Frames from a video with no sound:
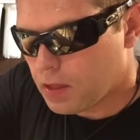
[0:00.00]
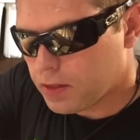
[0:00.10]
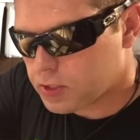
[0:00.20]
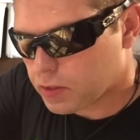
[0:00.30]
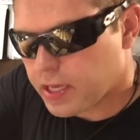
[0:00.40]

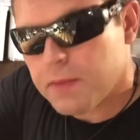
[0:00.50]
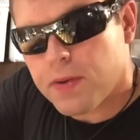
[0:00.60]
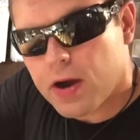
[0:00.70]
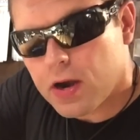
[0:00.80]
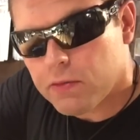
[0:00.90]
This will keep
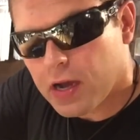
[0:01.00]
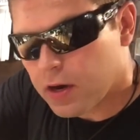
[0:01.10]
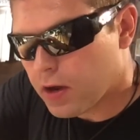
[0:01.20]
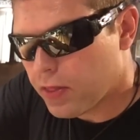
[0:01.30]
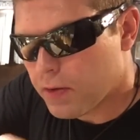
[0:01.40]
our
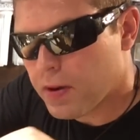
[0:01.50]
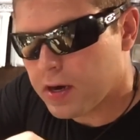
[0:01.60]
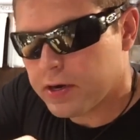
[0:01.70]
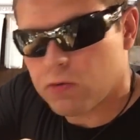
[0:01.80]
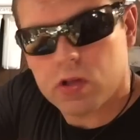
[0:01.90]
other
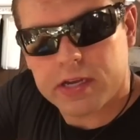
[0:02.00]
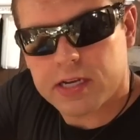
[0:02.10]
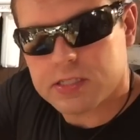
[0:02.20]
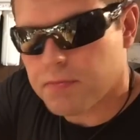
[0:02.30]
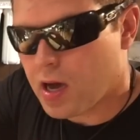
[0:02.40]
part here really
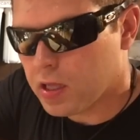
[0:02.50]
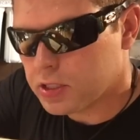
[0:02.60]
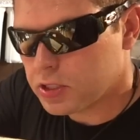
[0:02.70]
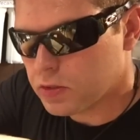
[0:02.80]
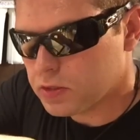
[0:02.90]
nice and
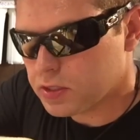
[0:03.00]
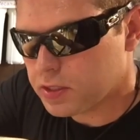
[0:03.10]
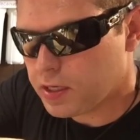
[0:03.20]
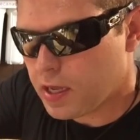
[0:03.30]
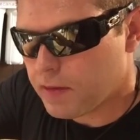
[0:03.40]
polished so it doesn't
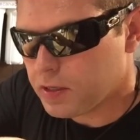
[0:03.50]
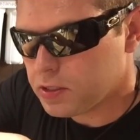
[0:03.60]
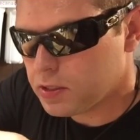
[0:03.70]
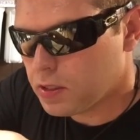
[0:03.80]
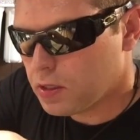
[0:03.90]
get damaged.